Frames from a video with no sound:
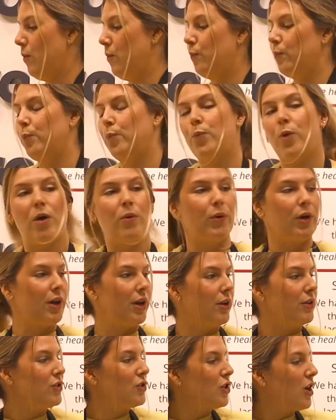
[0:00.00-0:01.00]
what we're going
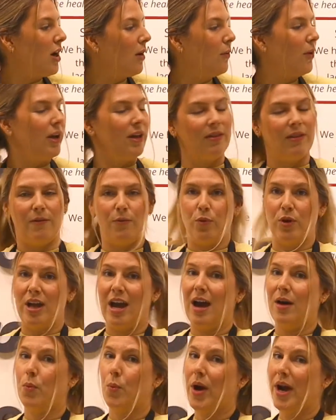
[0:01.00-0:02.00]
to start with, if we
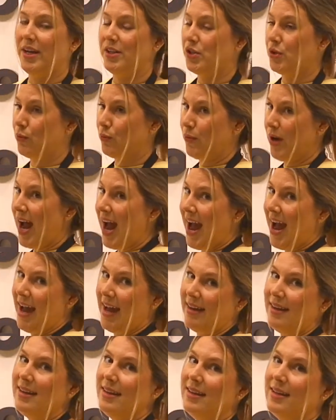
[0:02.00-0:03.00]
add white to
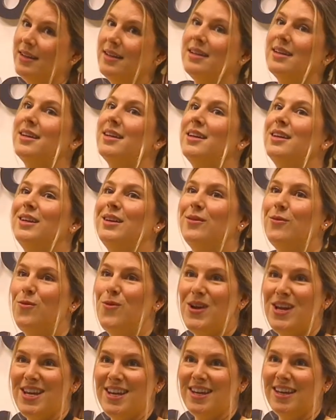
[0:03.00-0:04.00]
red,
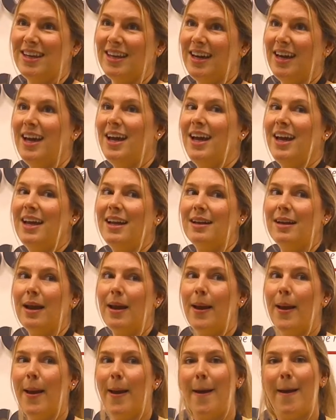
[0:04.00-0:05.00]
we get
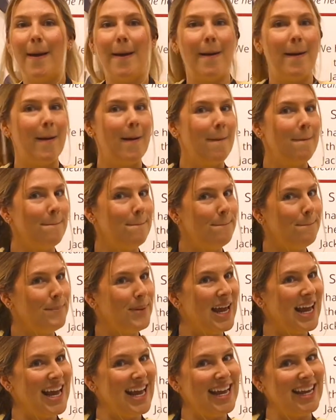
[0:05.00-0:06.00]

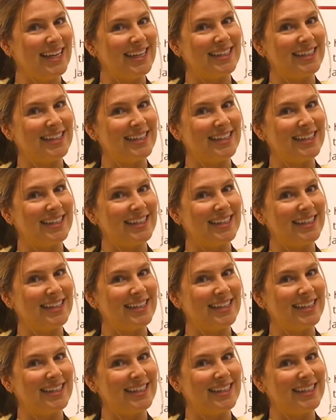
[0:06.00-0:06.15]
pink.